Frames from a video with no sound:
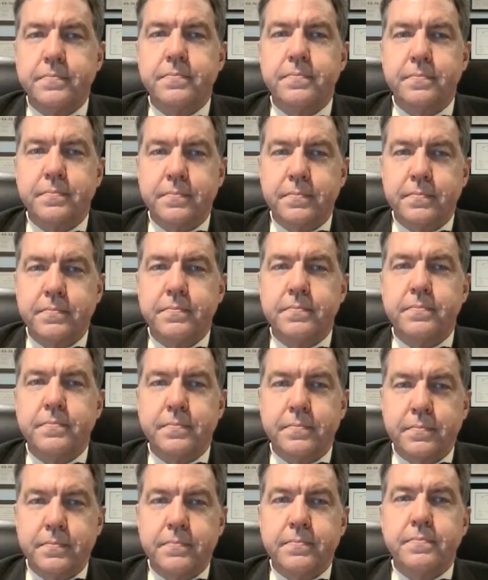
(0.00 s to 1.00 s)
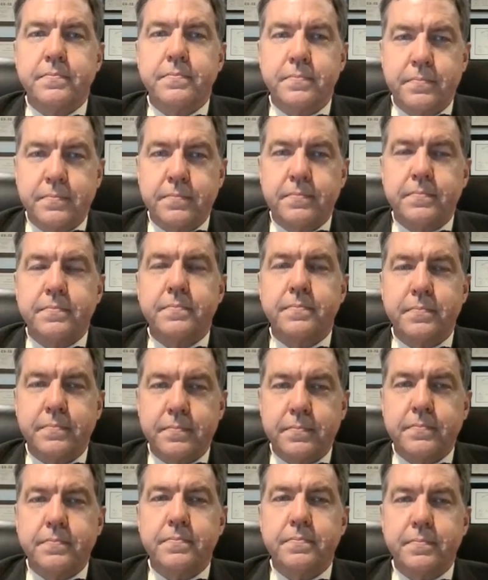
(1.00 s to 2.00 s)

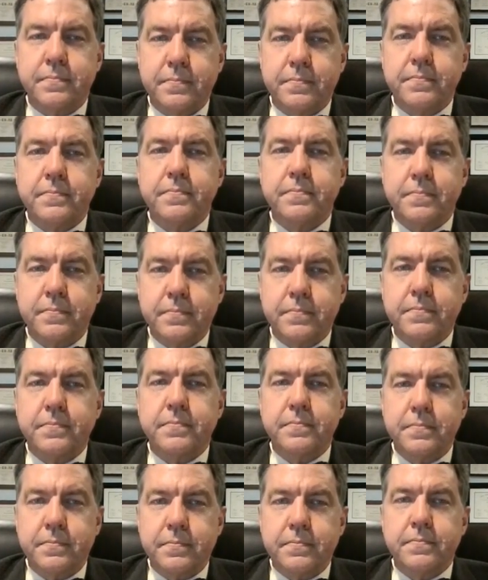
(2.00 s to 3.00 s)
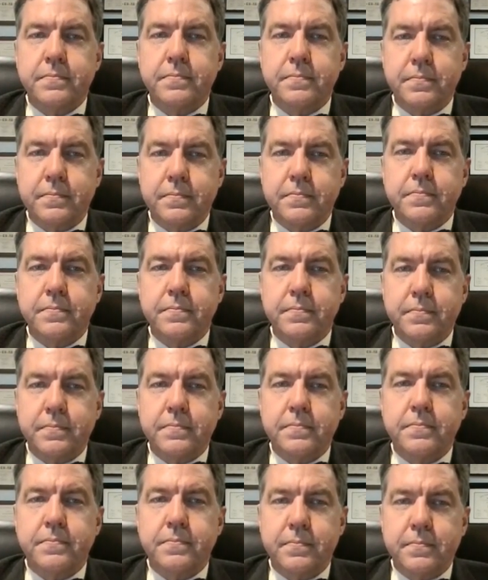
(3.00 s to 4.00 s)

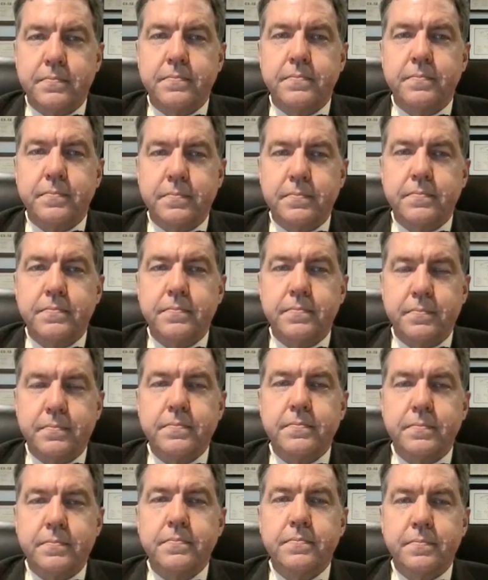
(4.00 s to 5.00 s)
The person shown says nothing.